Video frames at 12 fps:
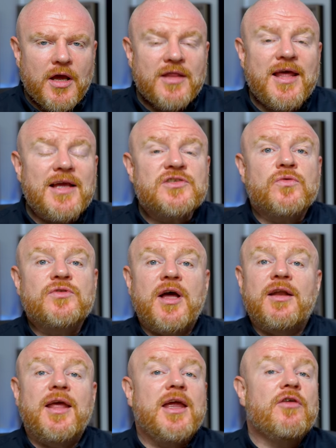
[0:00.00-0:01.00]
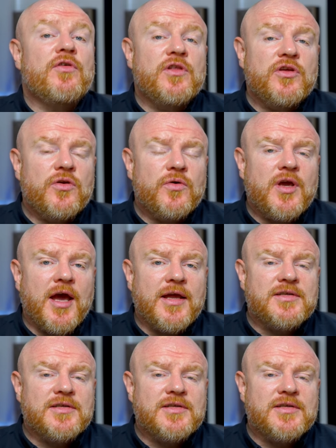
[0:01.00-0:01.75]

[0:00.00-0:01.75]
And that is all done here in the UK.